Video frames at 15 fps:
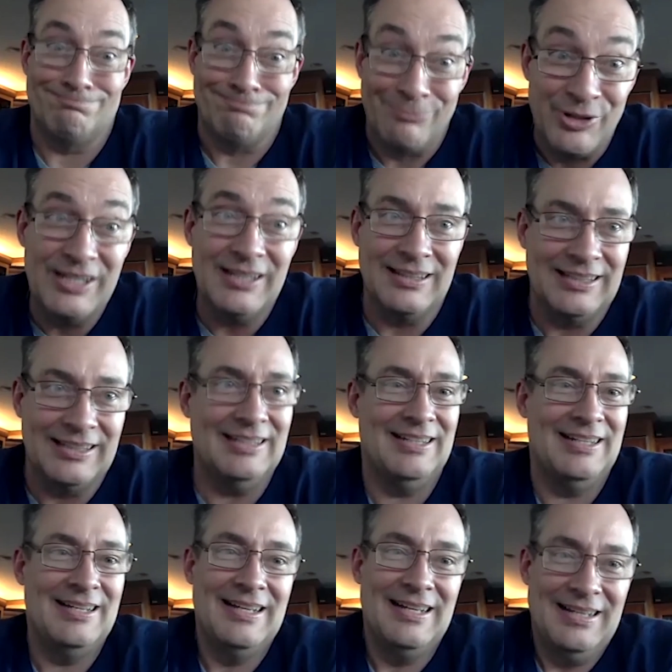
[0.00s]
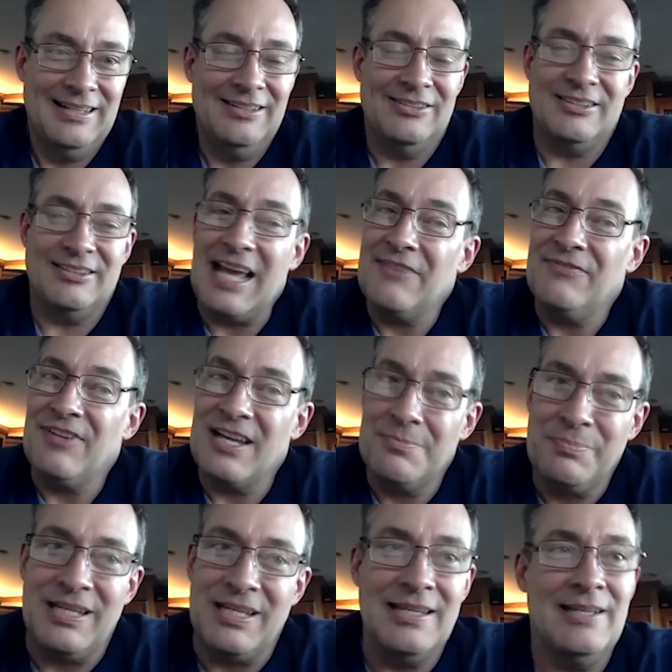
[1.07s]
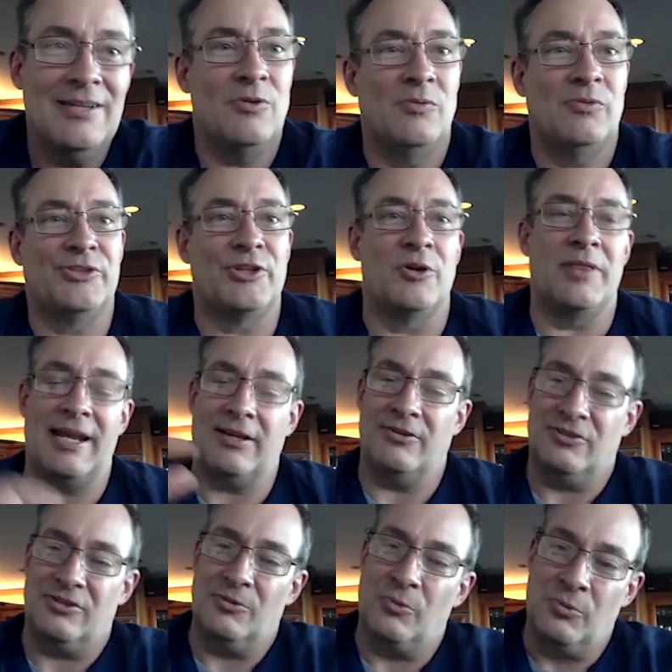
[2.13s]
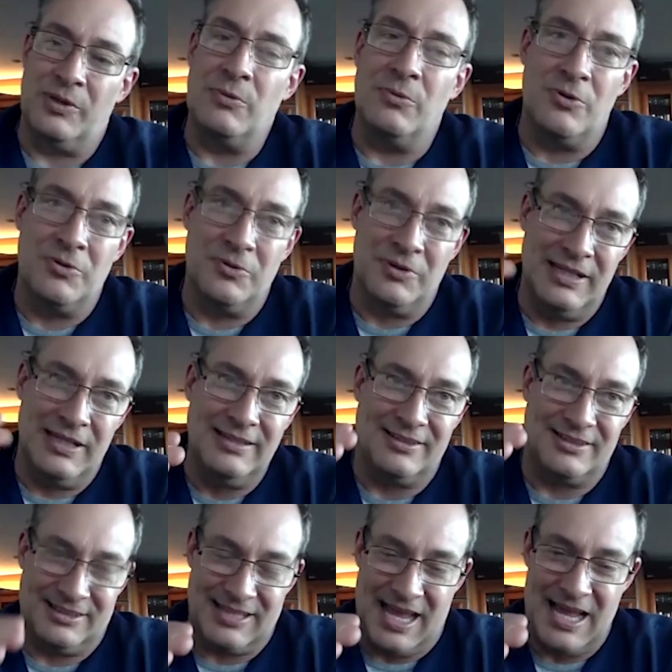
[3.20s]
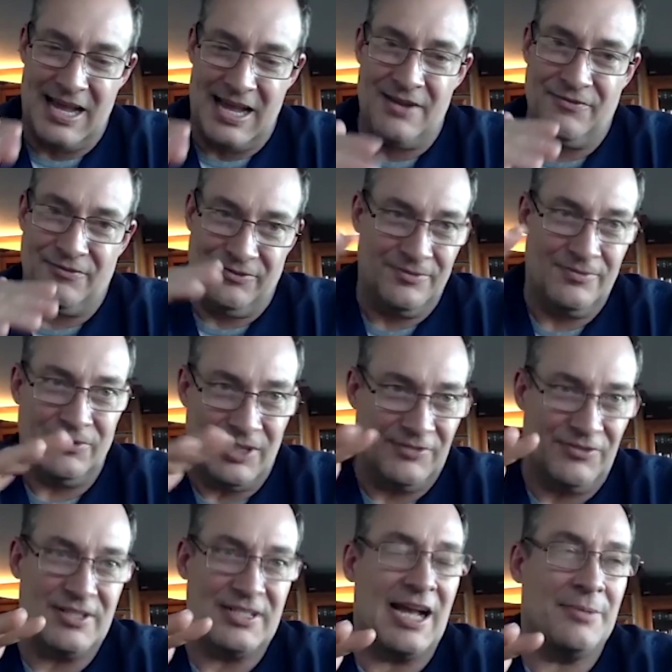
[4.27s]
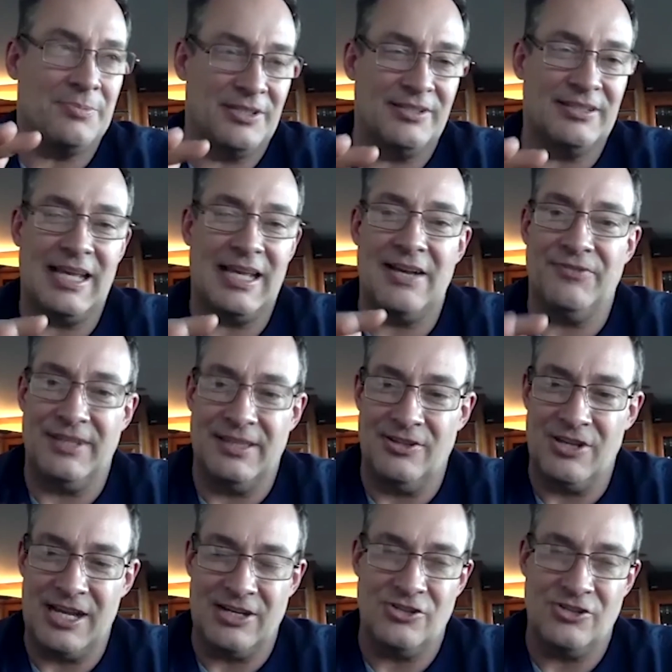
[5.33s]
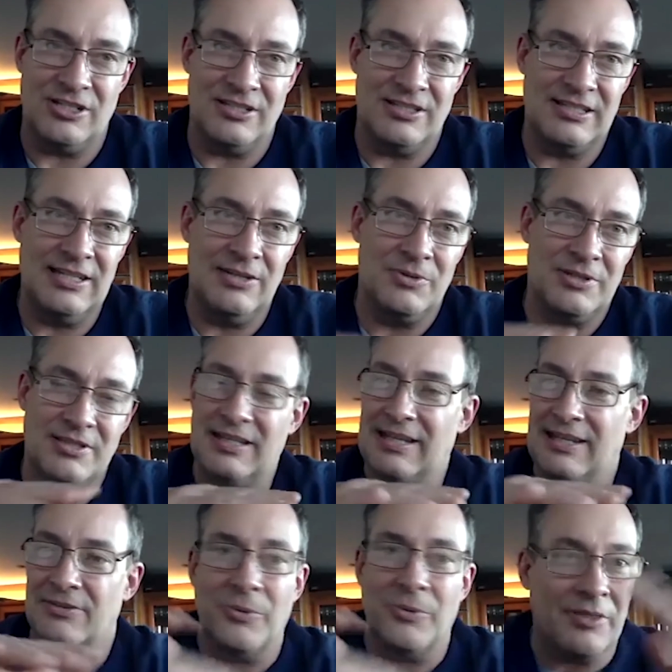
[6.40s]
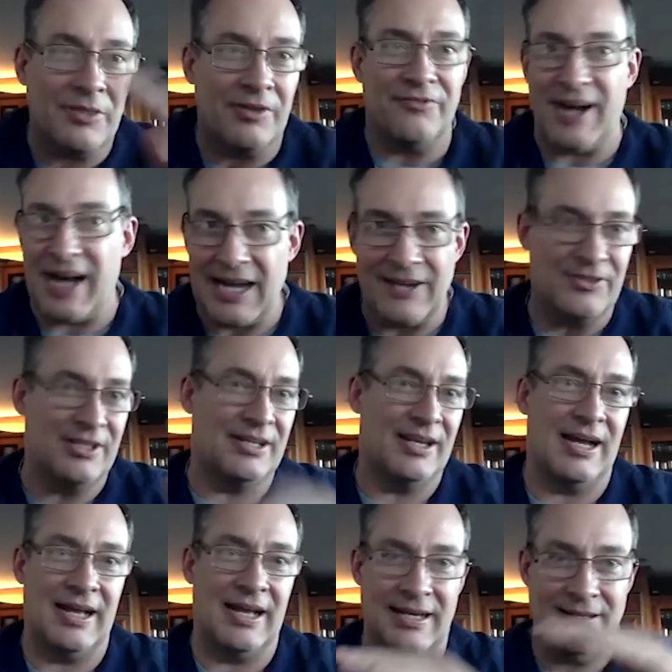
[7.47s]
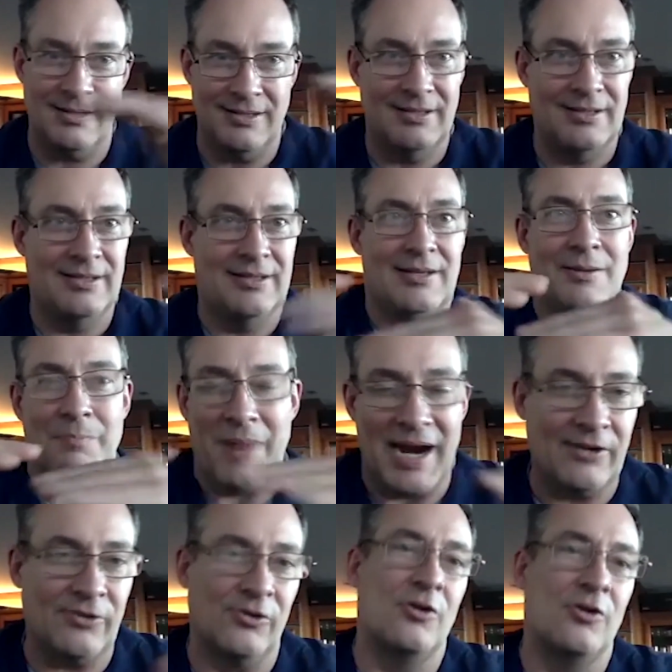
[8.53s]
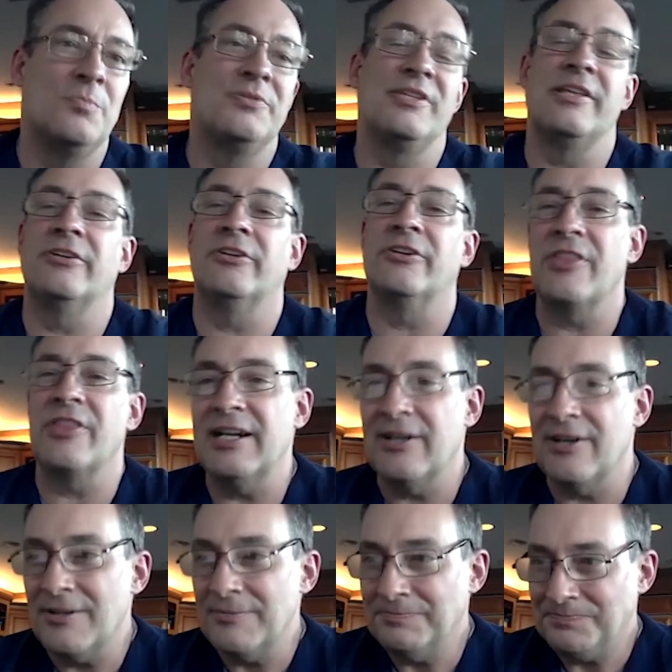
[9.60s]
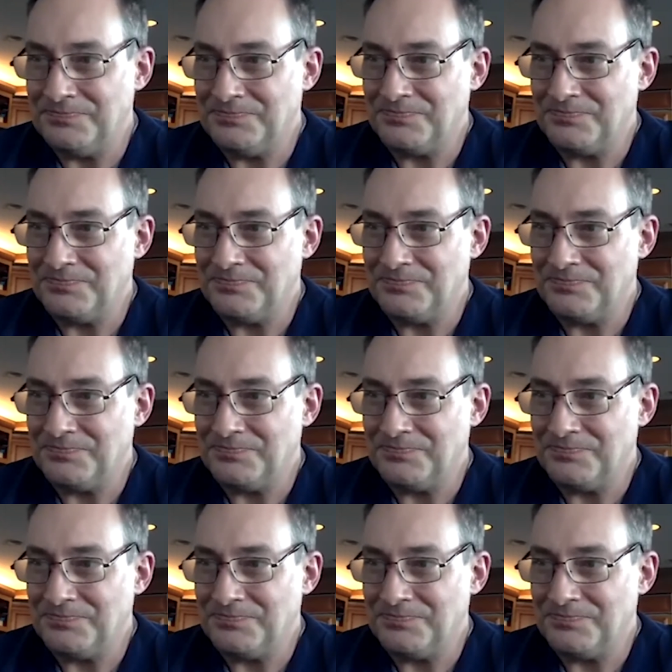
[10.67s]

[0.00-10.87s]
really staph epi. So like we will get staph different types of staph in the next gen sequencing as one of the five to nine microbes that are there.